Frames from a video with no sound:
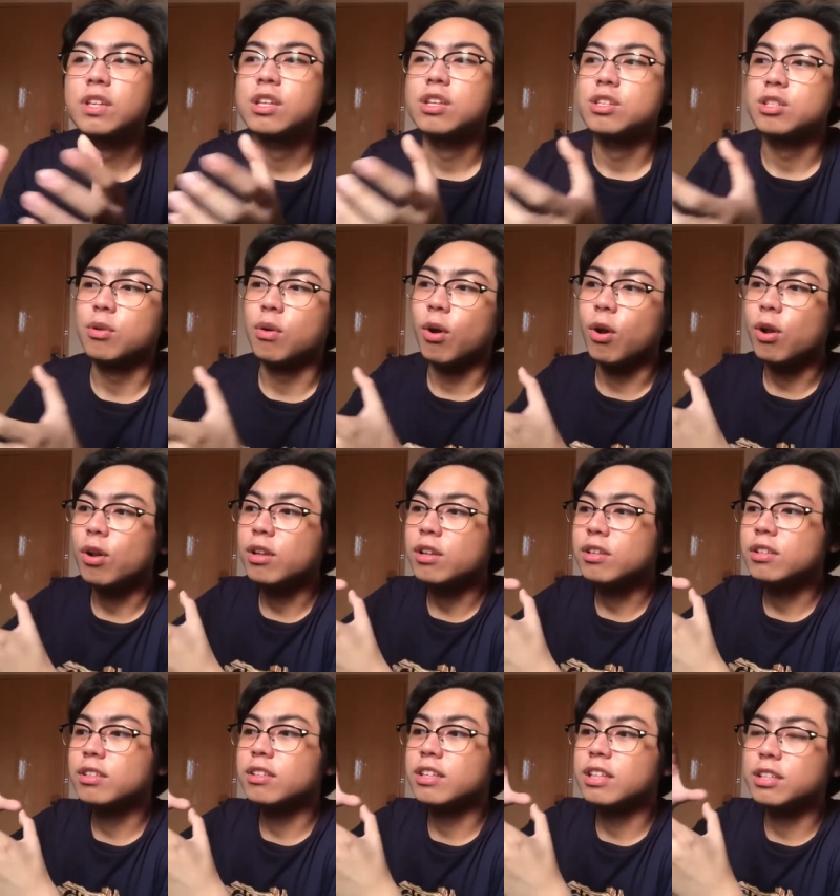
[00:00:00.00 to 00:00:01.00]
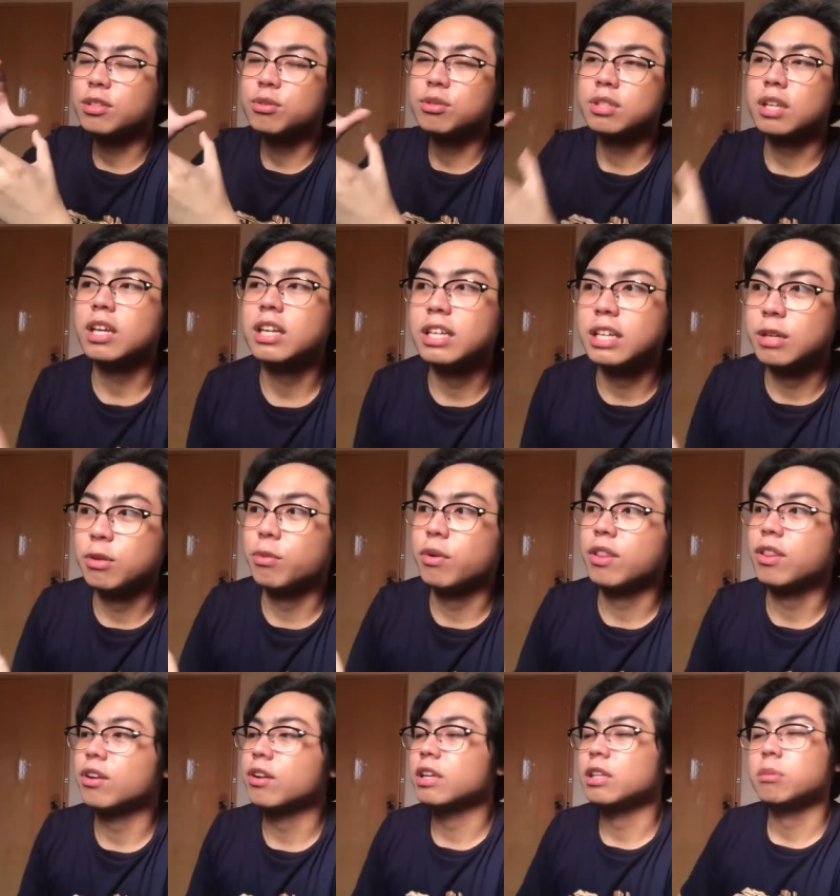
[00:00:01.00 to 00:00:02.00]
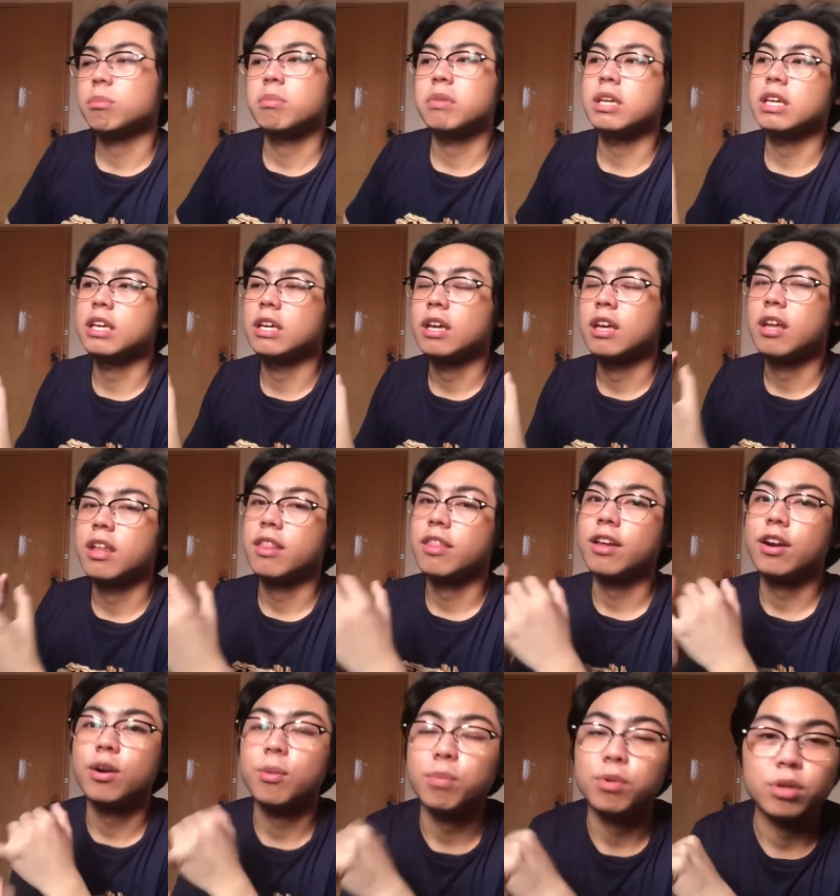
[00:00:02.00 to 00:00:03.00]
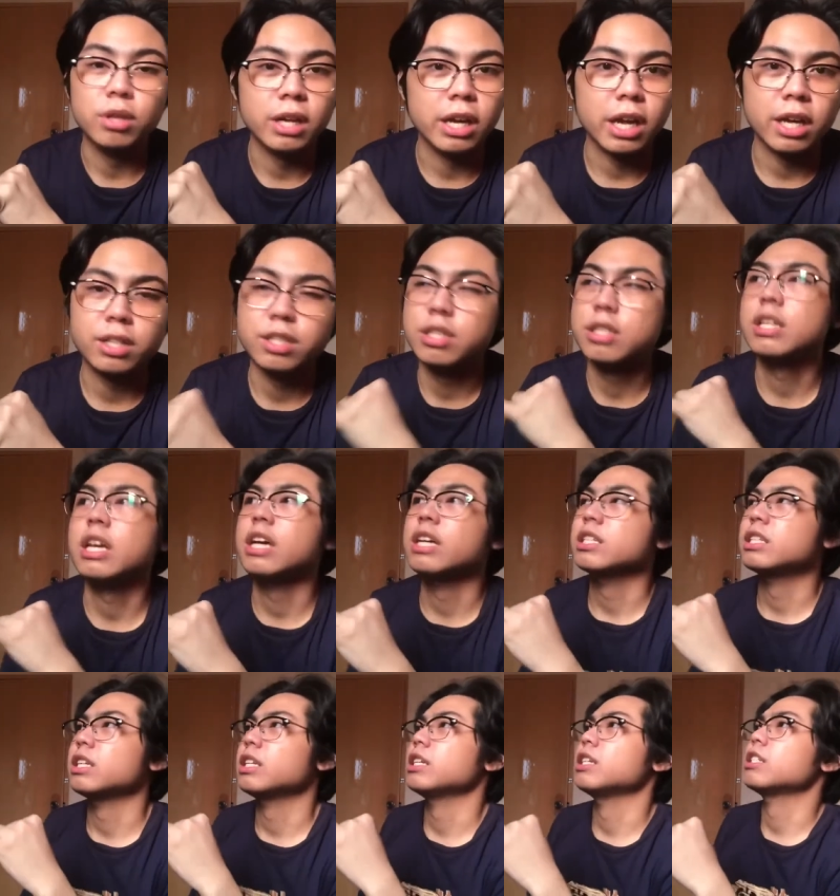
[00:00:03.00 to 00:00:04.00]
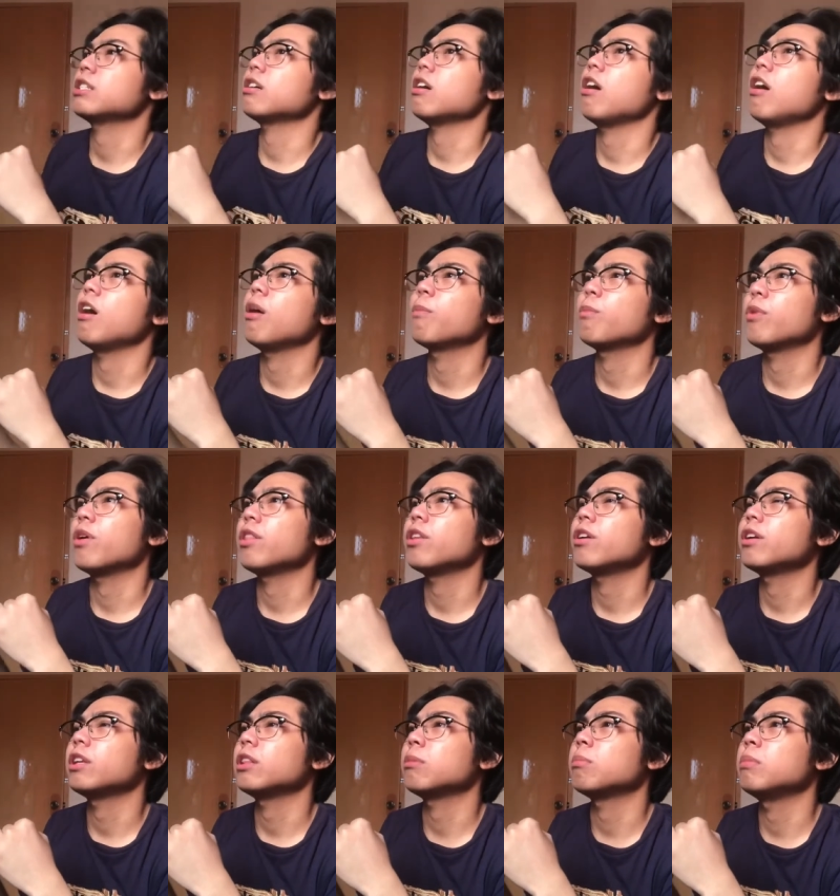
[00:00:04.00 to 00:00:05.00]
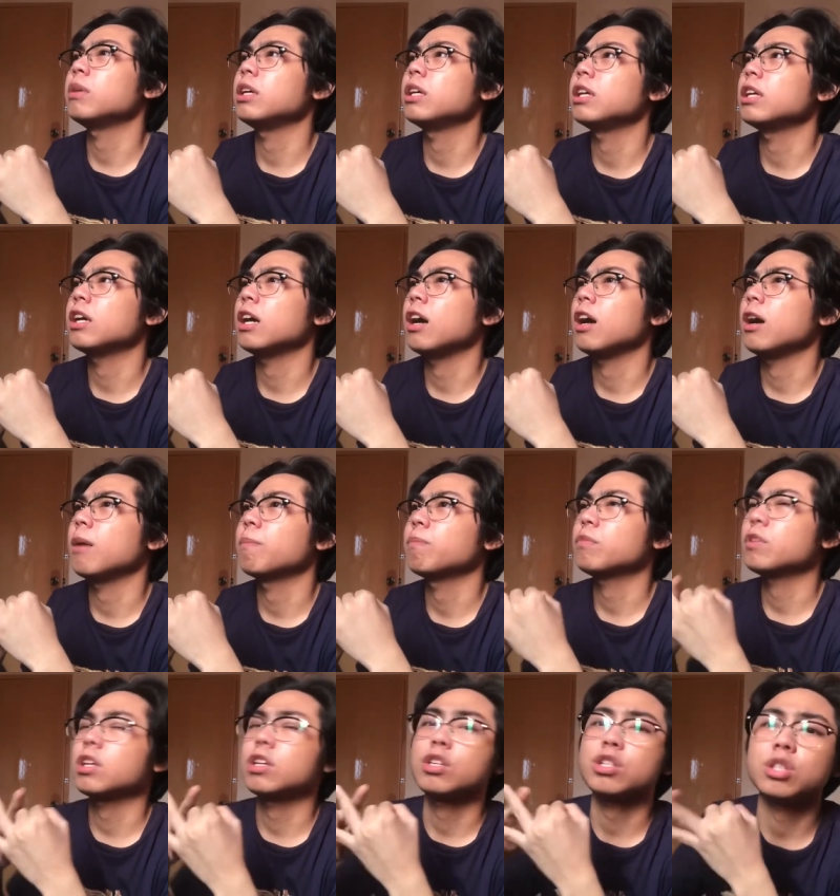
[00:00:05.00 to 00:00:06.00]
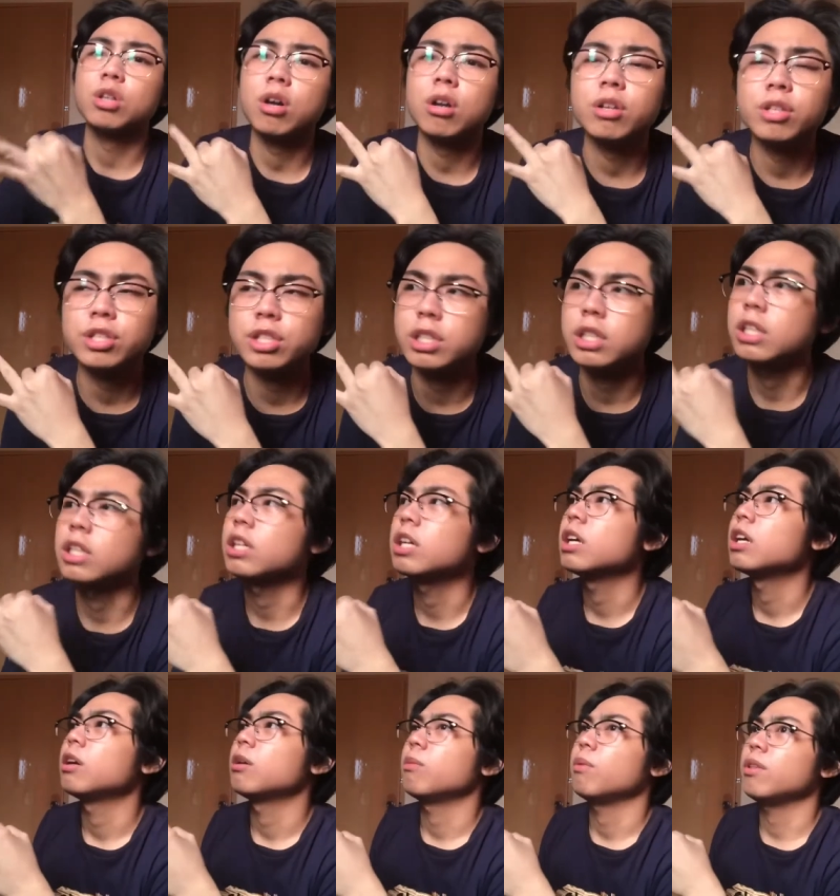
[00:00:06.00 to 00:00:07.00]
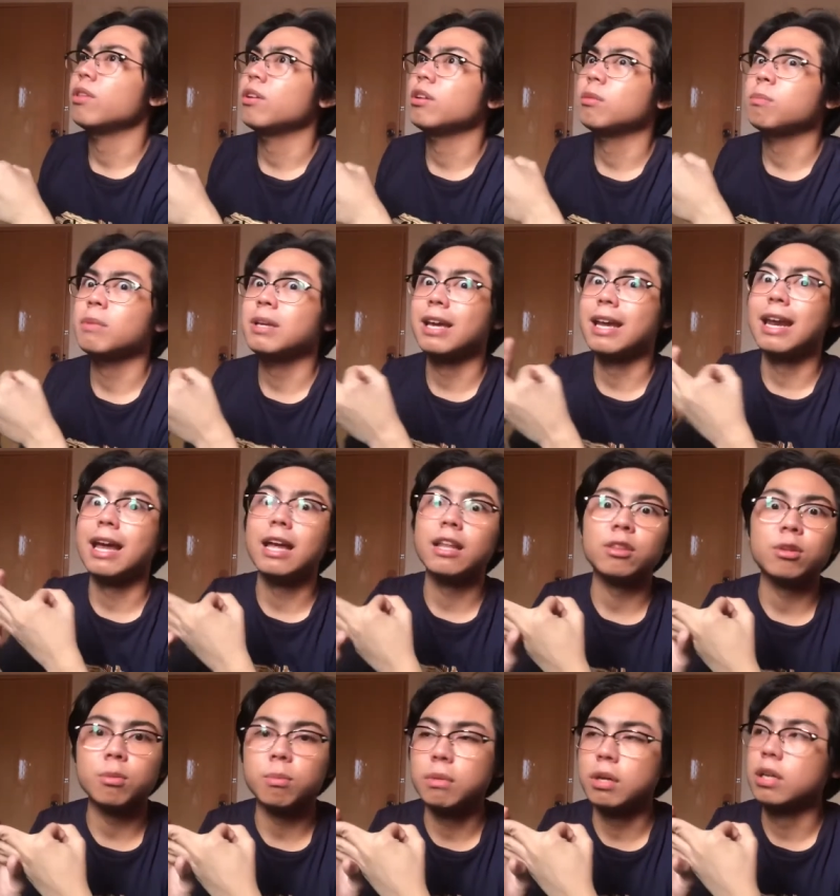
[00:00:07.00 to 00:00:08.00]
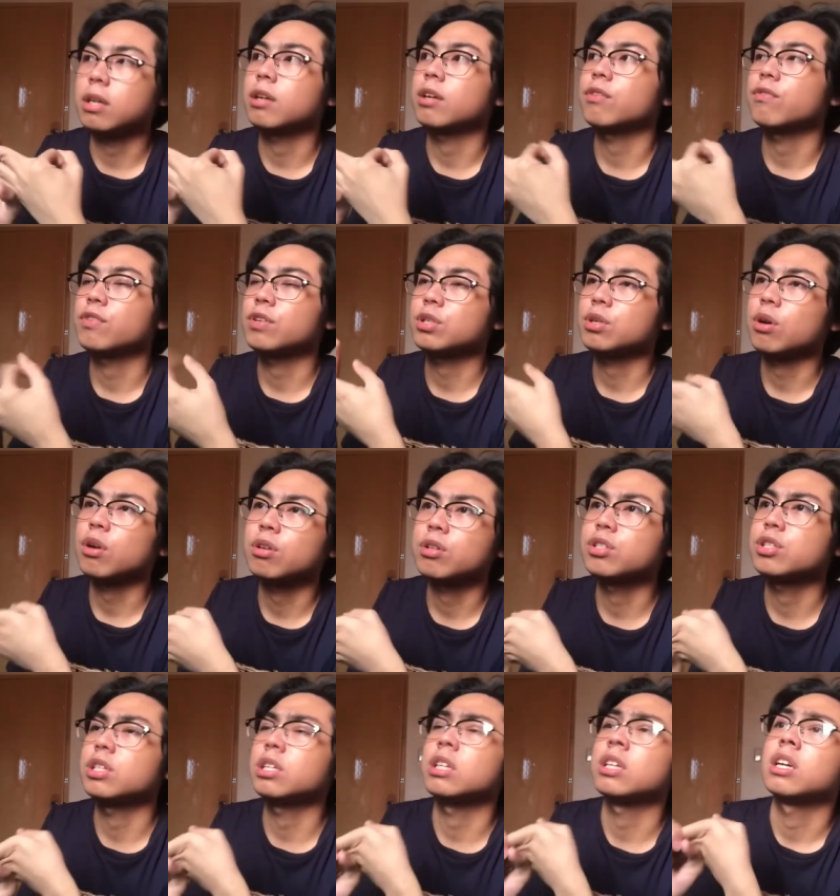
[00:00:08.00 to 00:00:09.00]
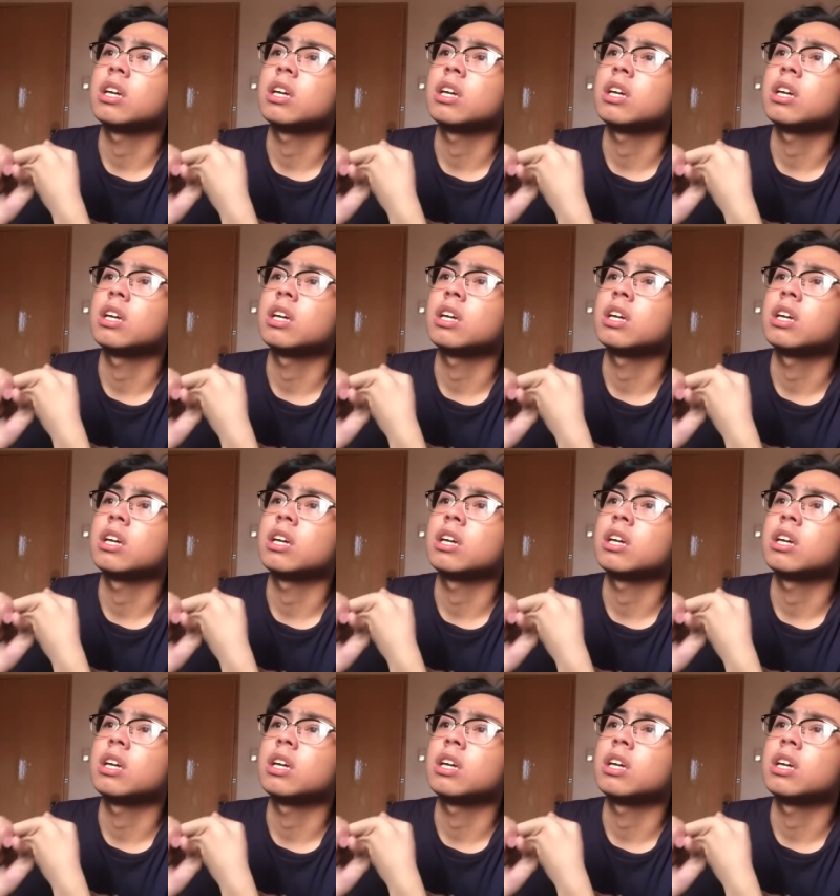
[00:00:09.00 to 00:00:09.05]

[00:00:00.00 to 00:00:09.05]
So all that you study, whether it be therapeutic exercises, um, whether it be um, kinesiology, whether it be anatomy and physiology,